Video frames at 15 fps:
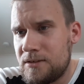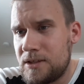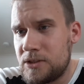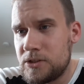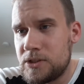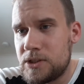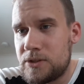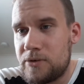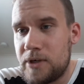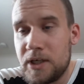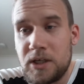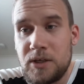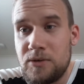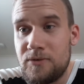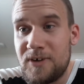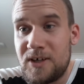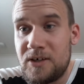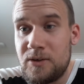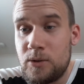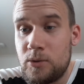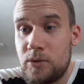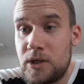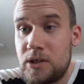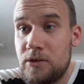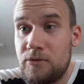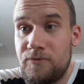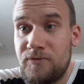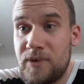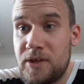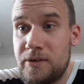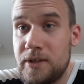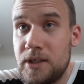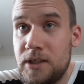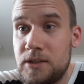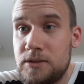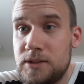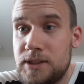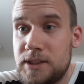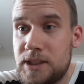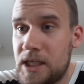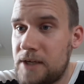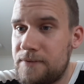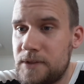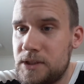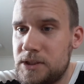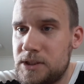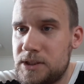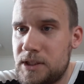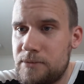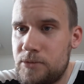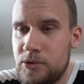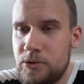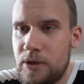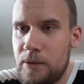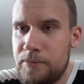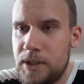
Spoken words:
the Dothraki were very savage and brutal